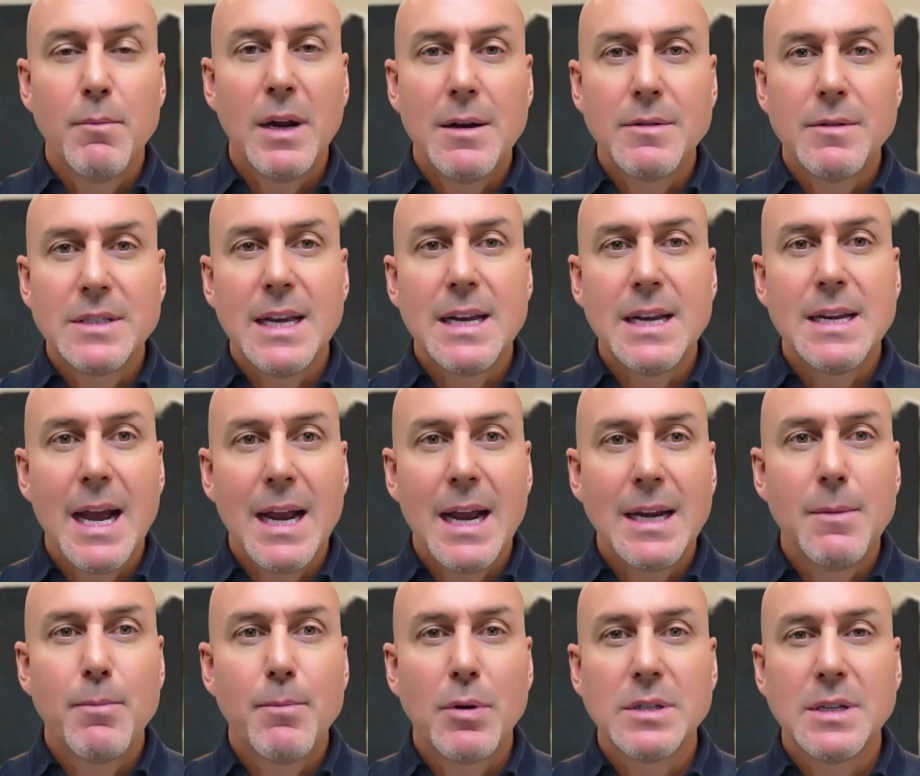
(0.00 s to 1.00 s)
But I would say
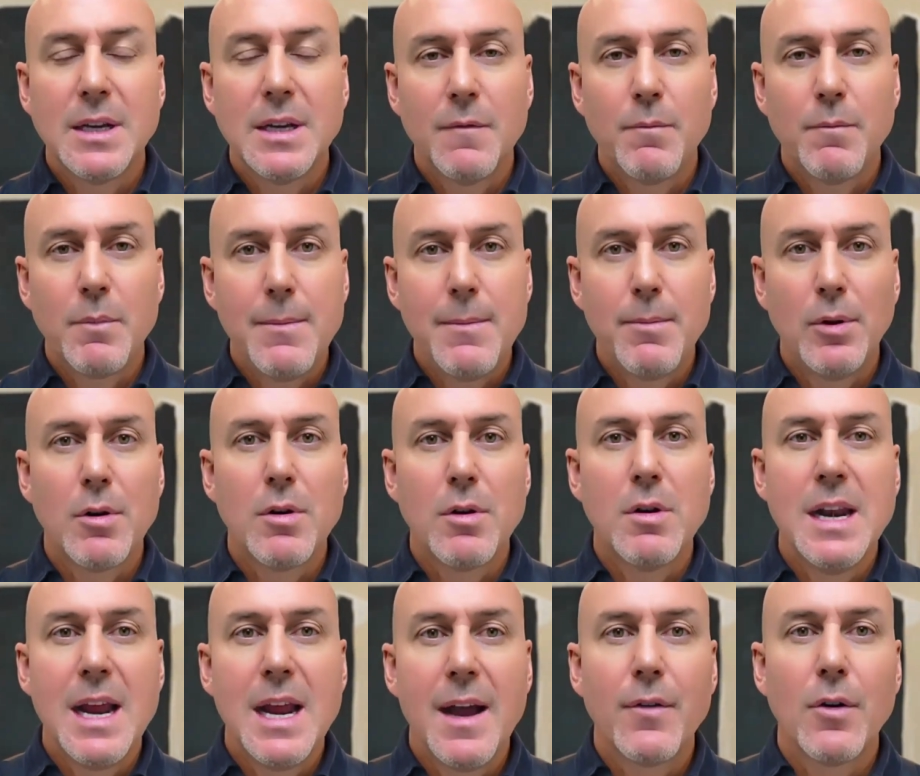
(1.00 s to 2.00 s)
90% of people are
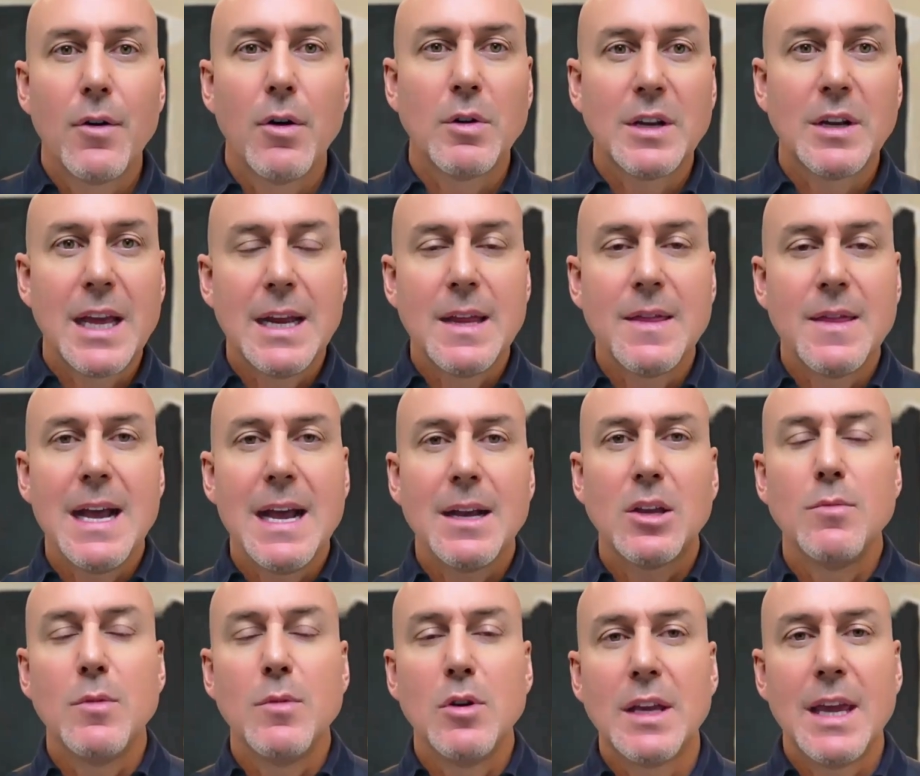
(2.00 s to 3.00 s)
never getting
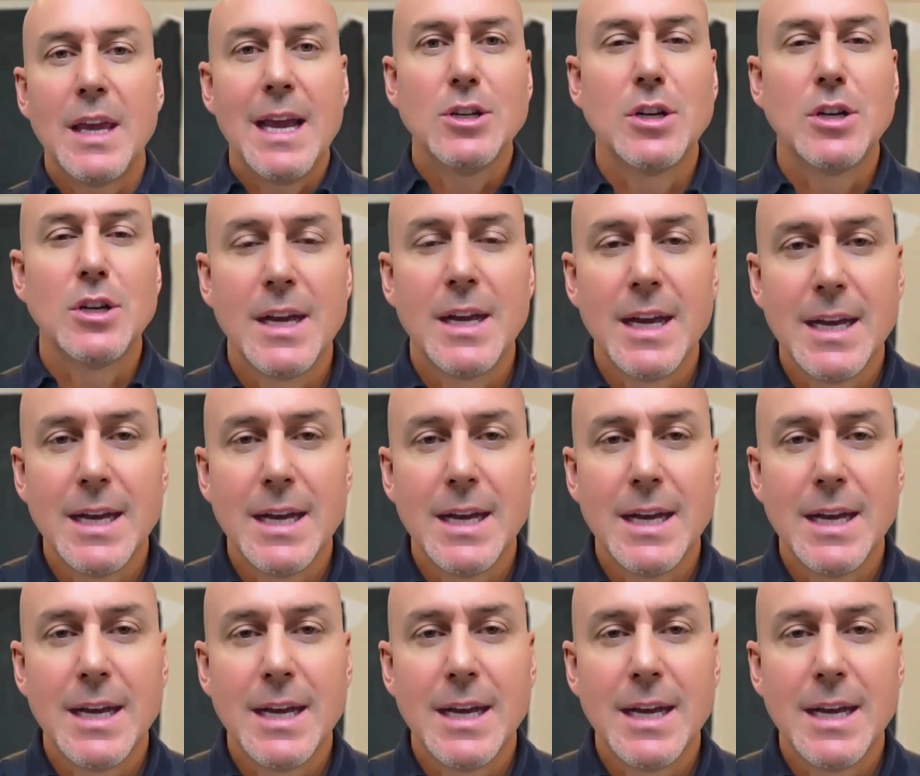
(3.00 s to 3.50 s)
that communication.